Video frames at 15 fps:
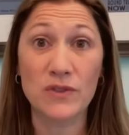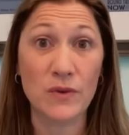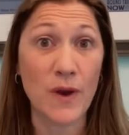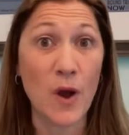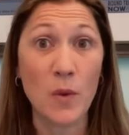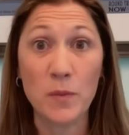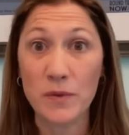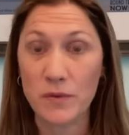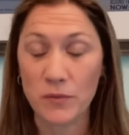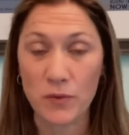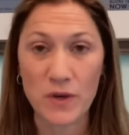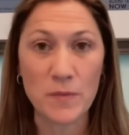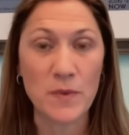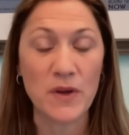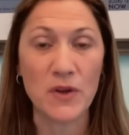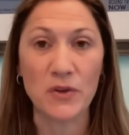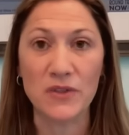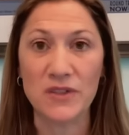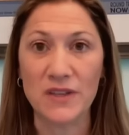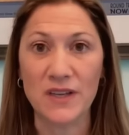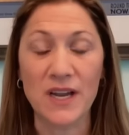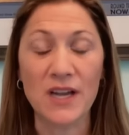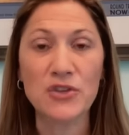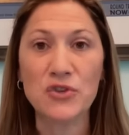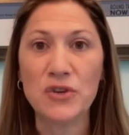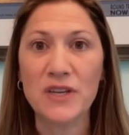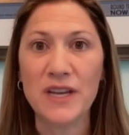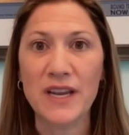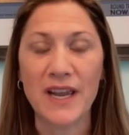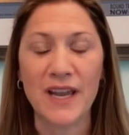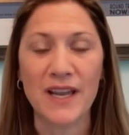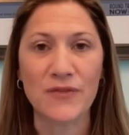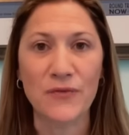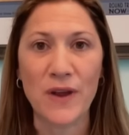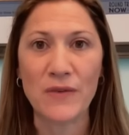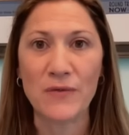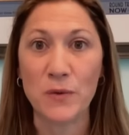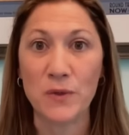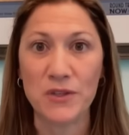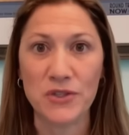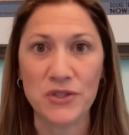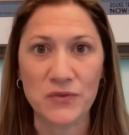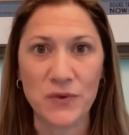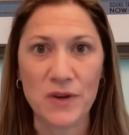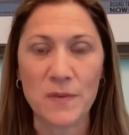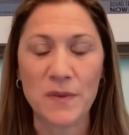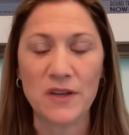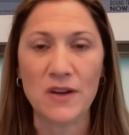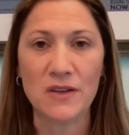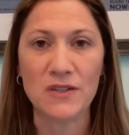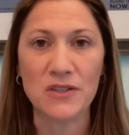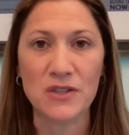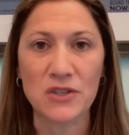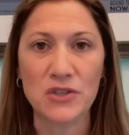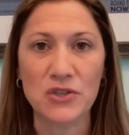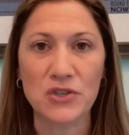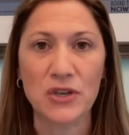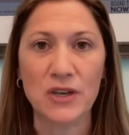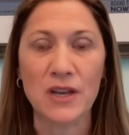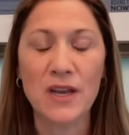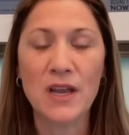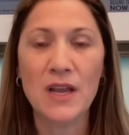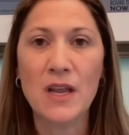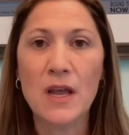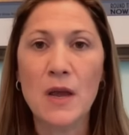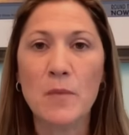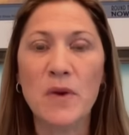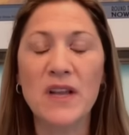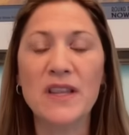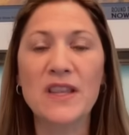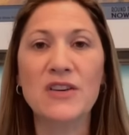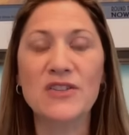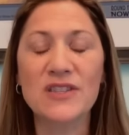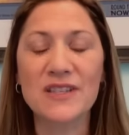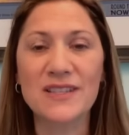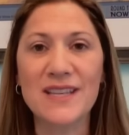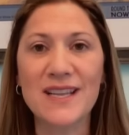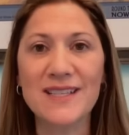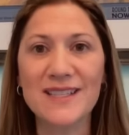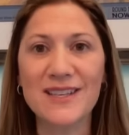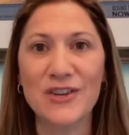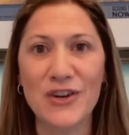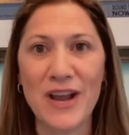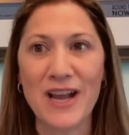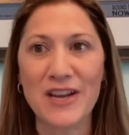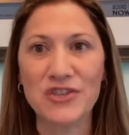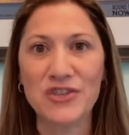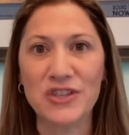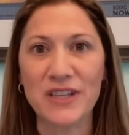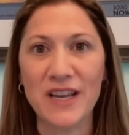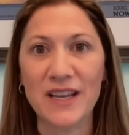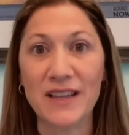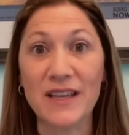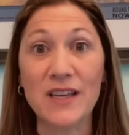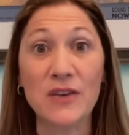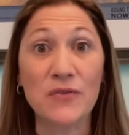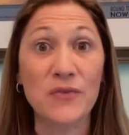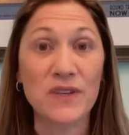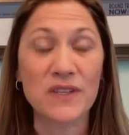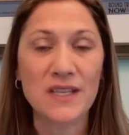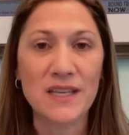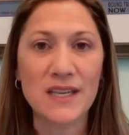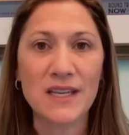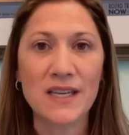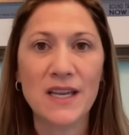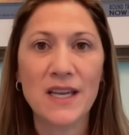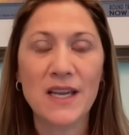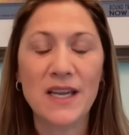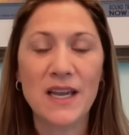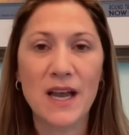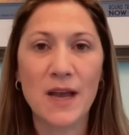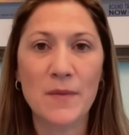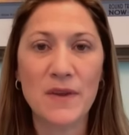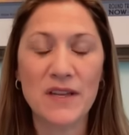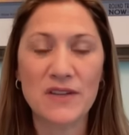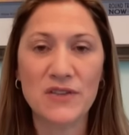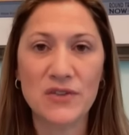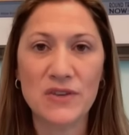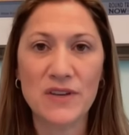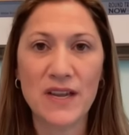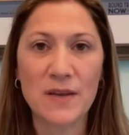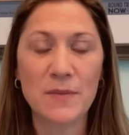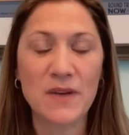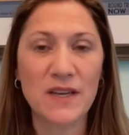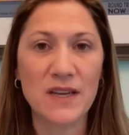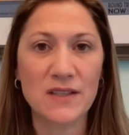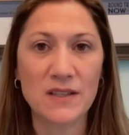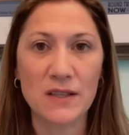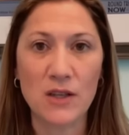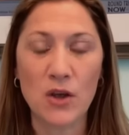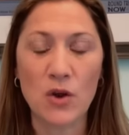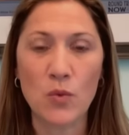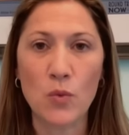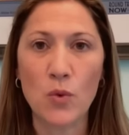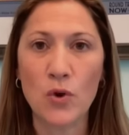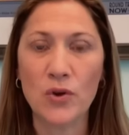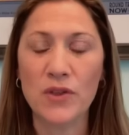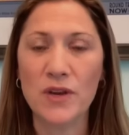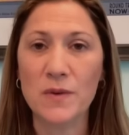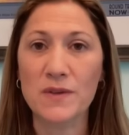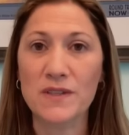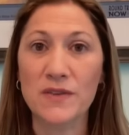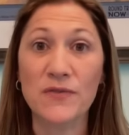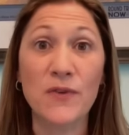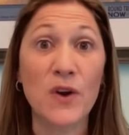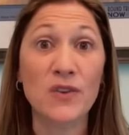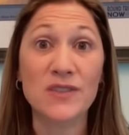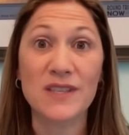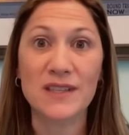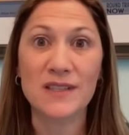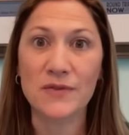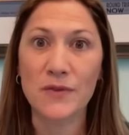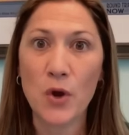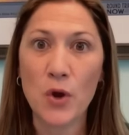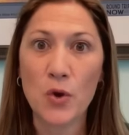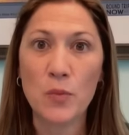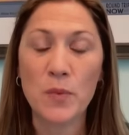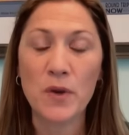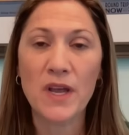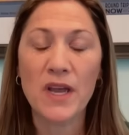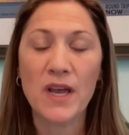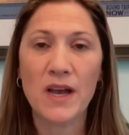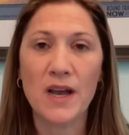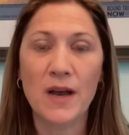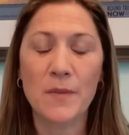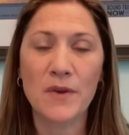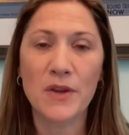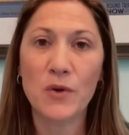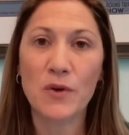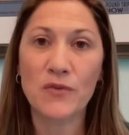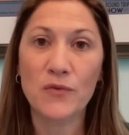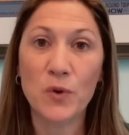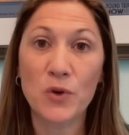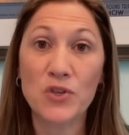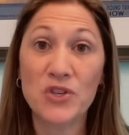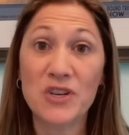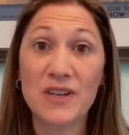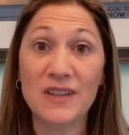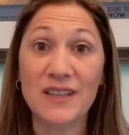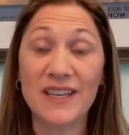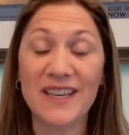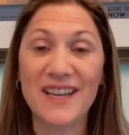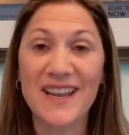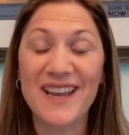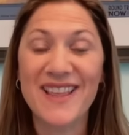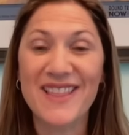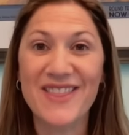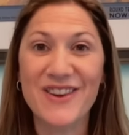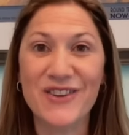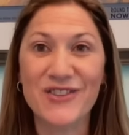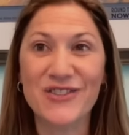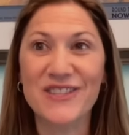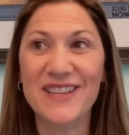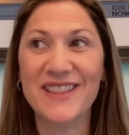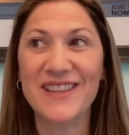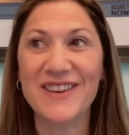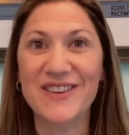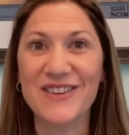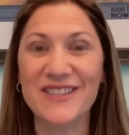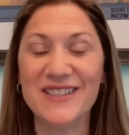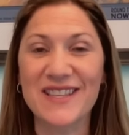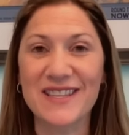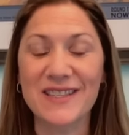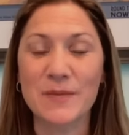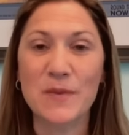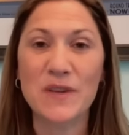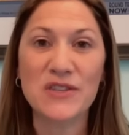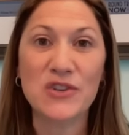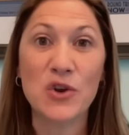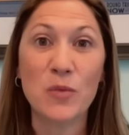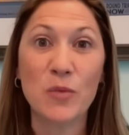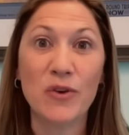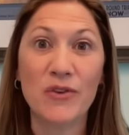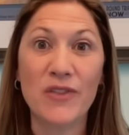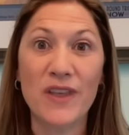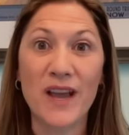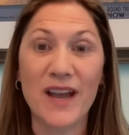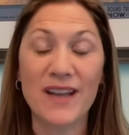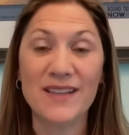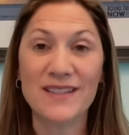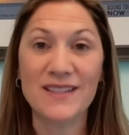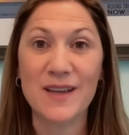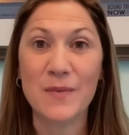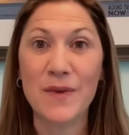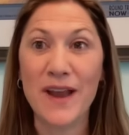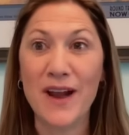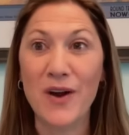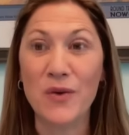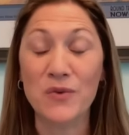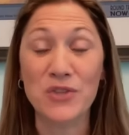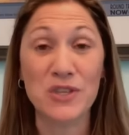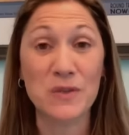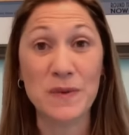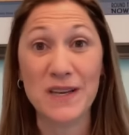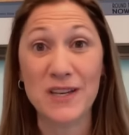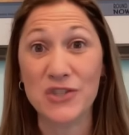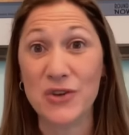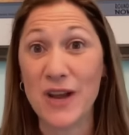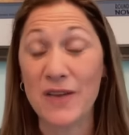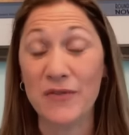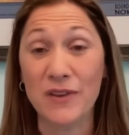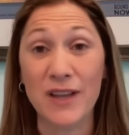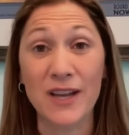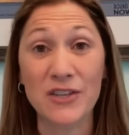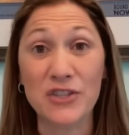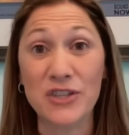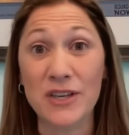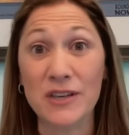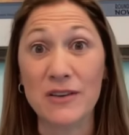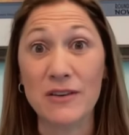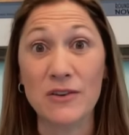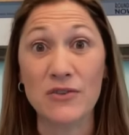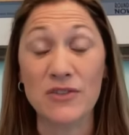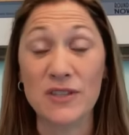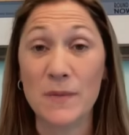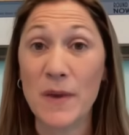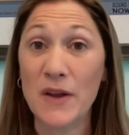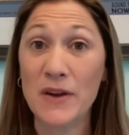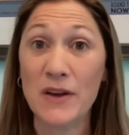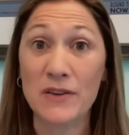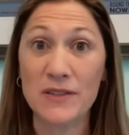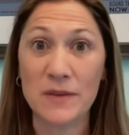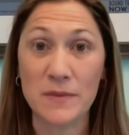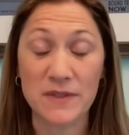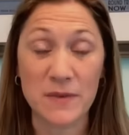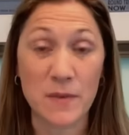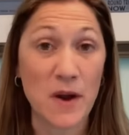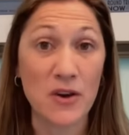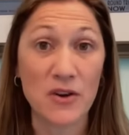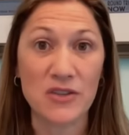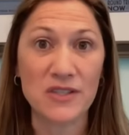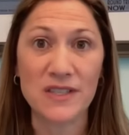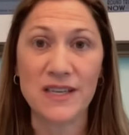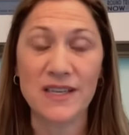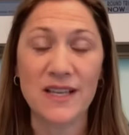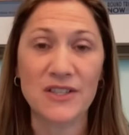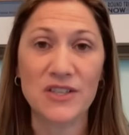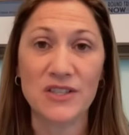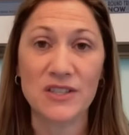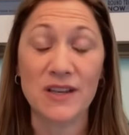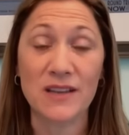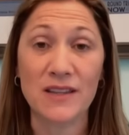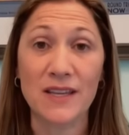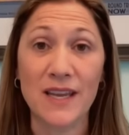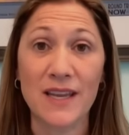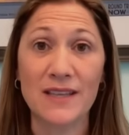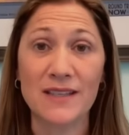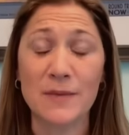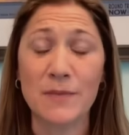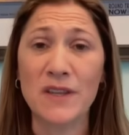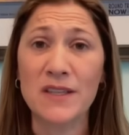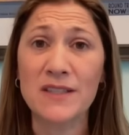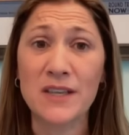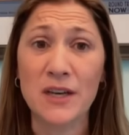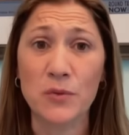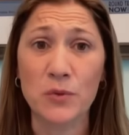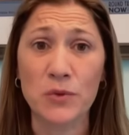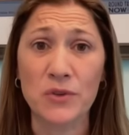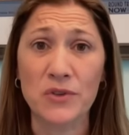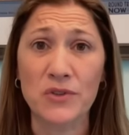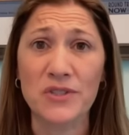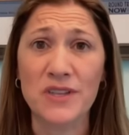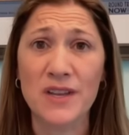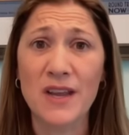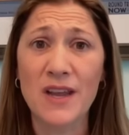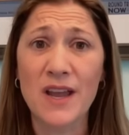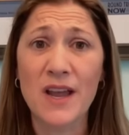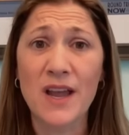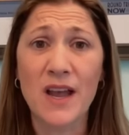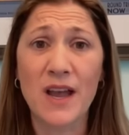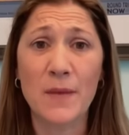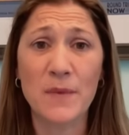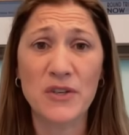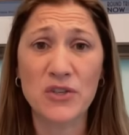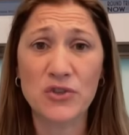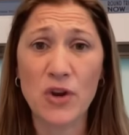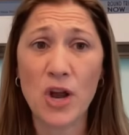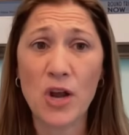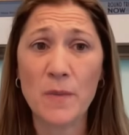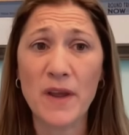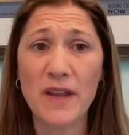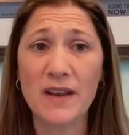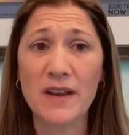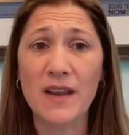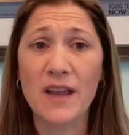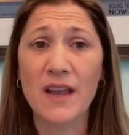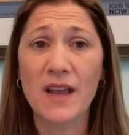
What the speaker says: to help rebuild the country and fight for religious freedom in the constitution. But there's a sense internationally, I think, of fatigue in Sudan because of the long war. There is a false sense of hope. You know, unfortunately, there's this misnomer that somehow just because you have an election, you're somehow now a democracy, and that's just not the case. And military rulers and strongmen,